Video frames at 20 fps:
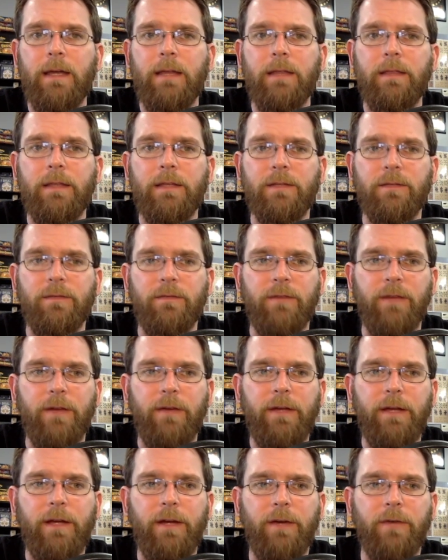This
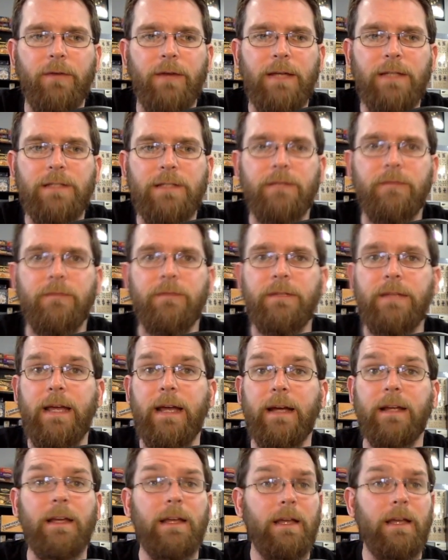very aggressive
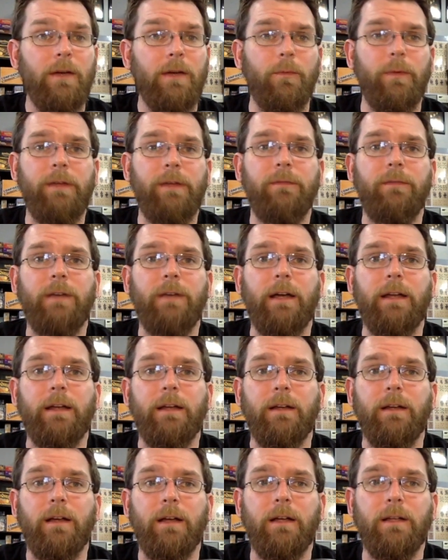deck. We've got
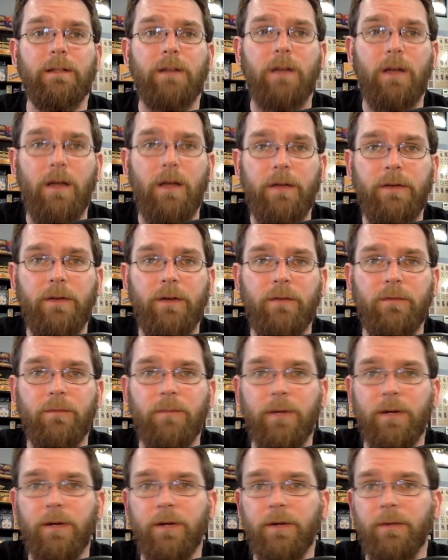a ton
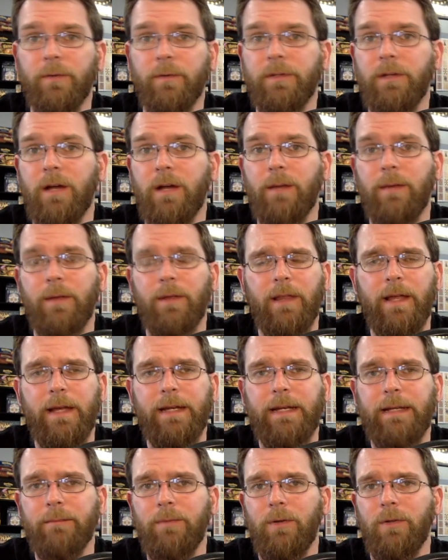of burn. We're talking about
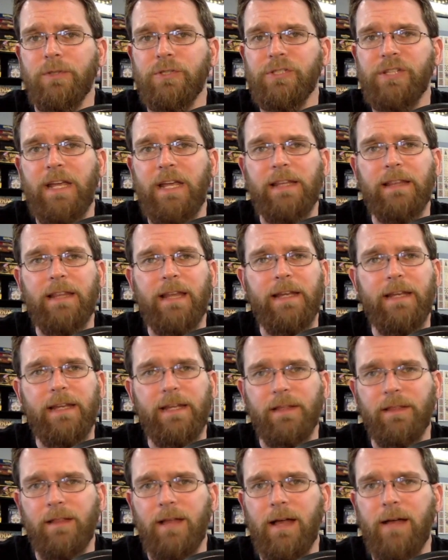Lightning Bolt, Chain
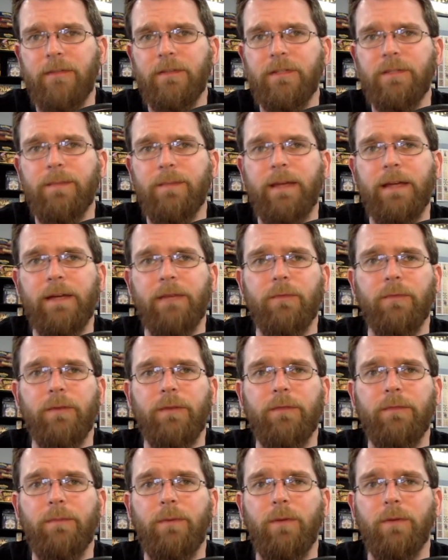Lightning, Lava Spike,
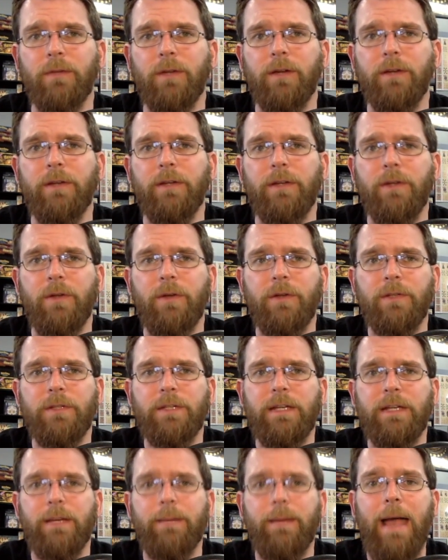Rift Bolt. Are you
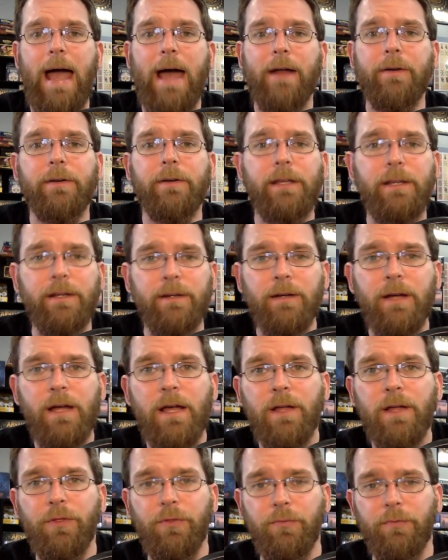noticing a pattern here?
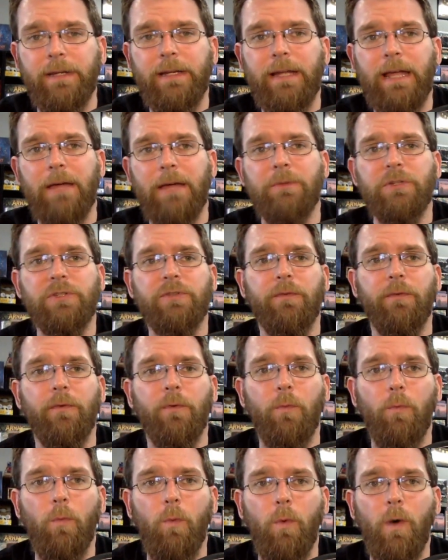3 damage
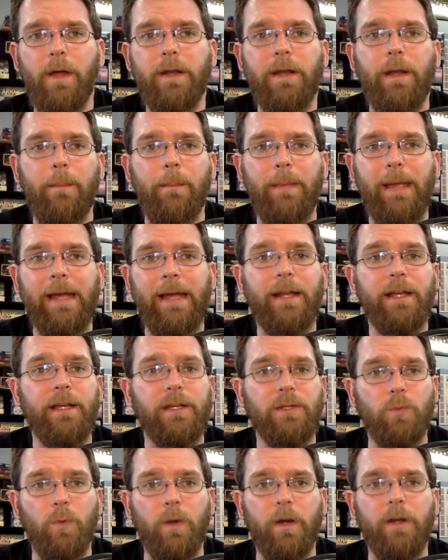for 1 mana
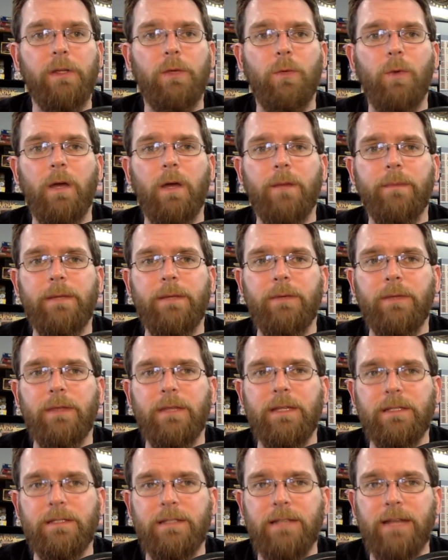is where you want to be with
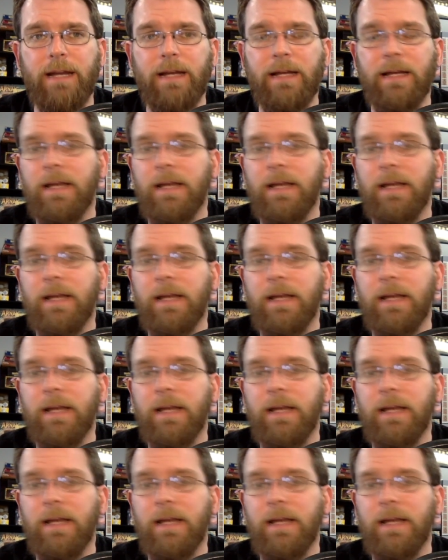this deck.